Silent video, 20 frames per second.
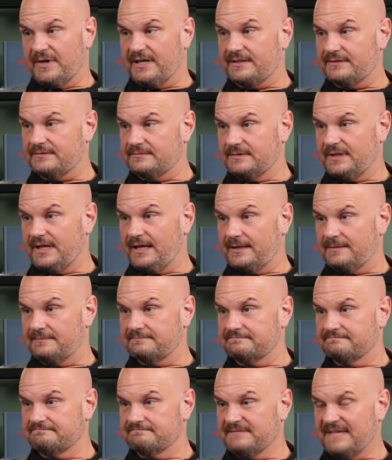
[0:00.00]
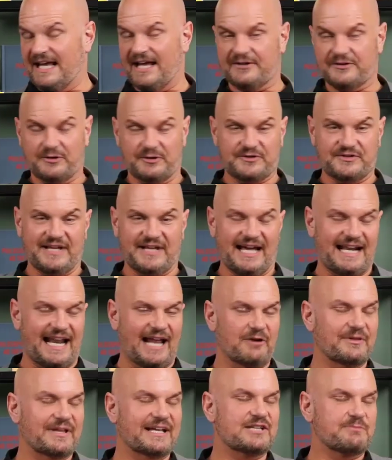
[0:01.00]
But um, yeah, so it's not. I
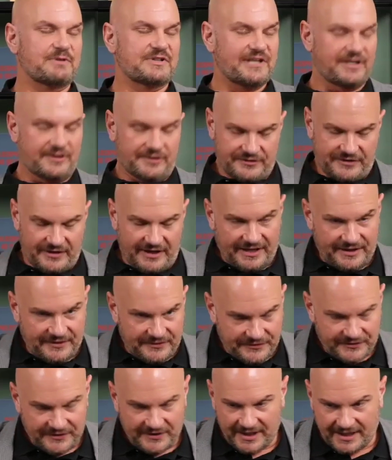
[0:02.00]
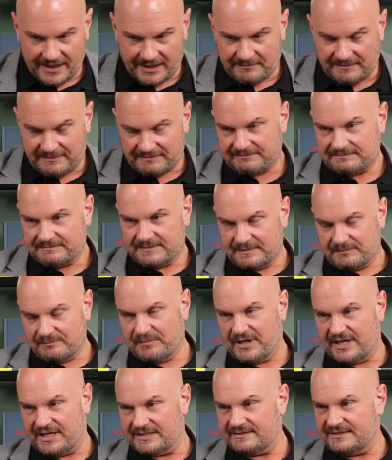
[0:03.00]
don't think it's material to us. Um,
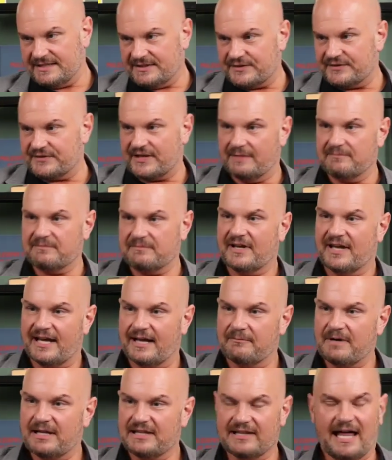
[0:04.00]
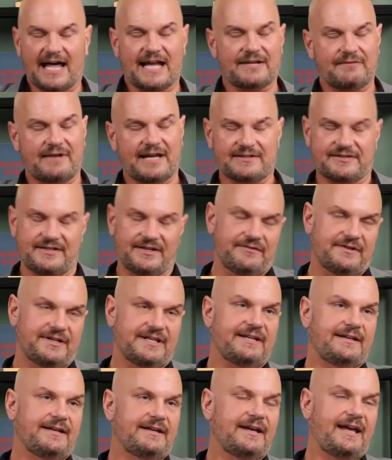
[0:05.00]
but at the same time, a lot of
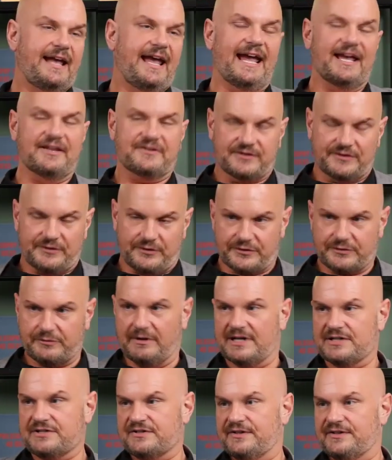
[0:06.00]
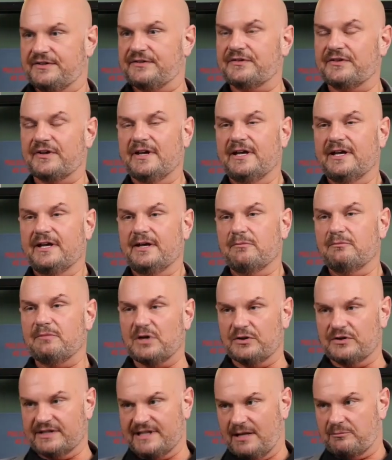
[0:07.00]
activity asking those questions,
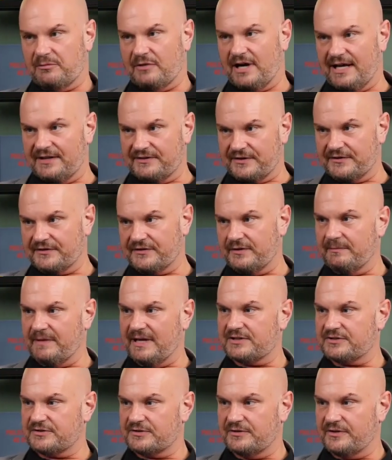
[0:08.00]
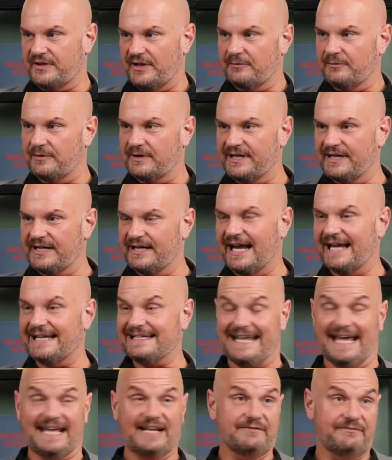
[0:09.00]
building that process to make sure that we
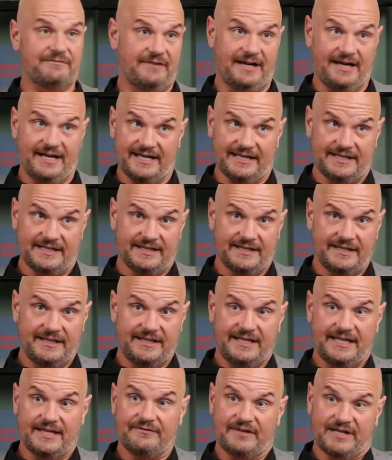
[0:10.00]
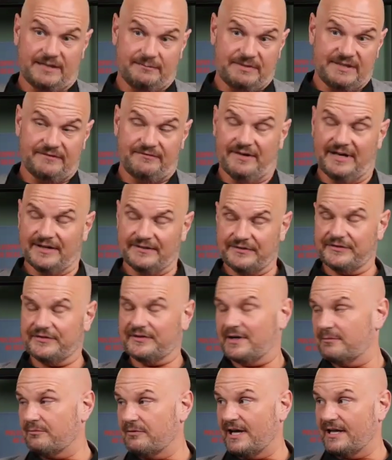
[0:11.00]
identify if any PFAS is
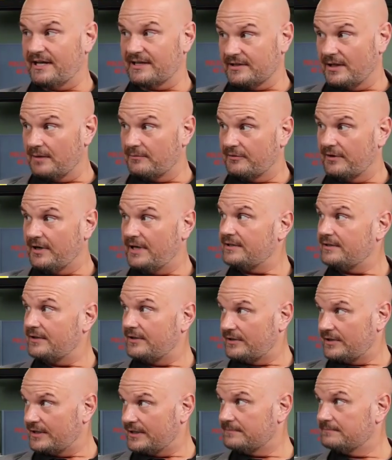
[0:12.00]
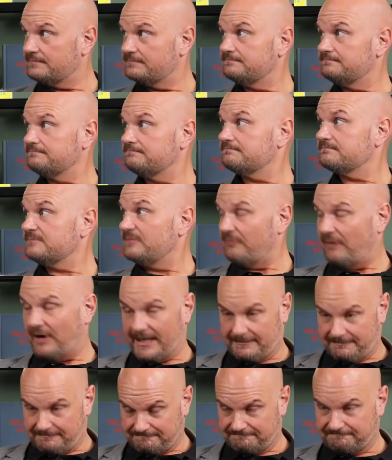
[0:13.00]
in a product. It is material.
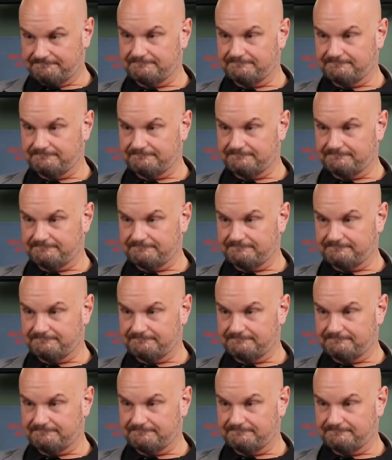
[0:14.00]
Right.